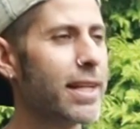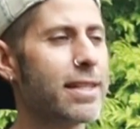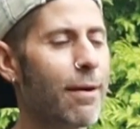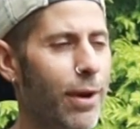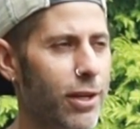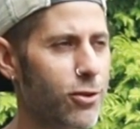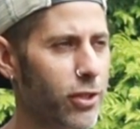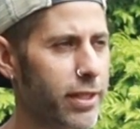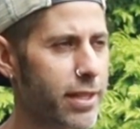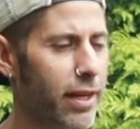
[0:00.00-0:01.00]
it, that's not what I
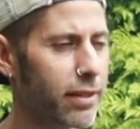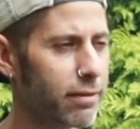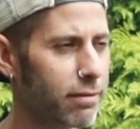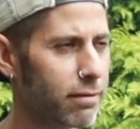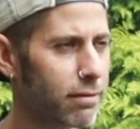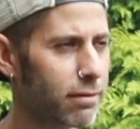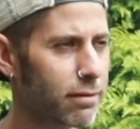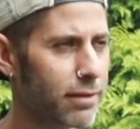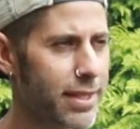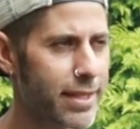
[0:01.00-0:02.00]
usually say.
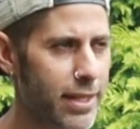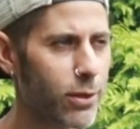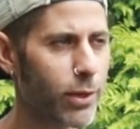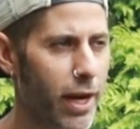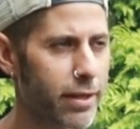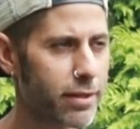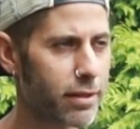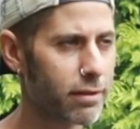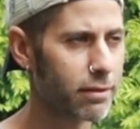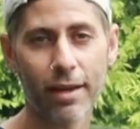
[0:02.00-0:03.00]
See you guys.
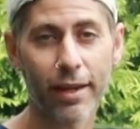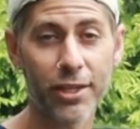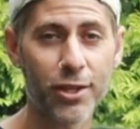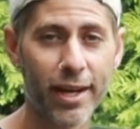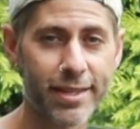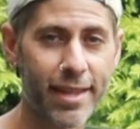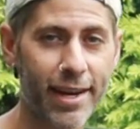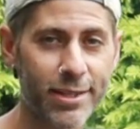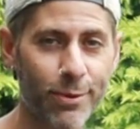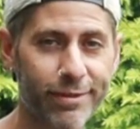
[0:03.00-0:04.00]
Catch you guys in the
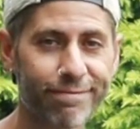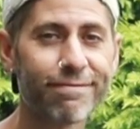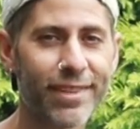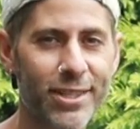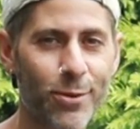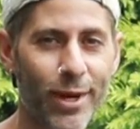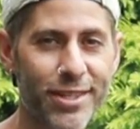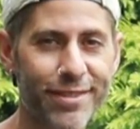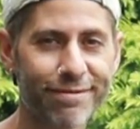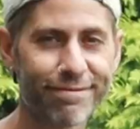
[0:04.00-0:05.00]
next one. Thanks for watching.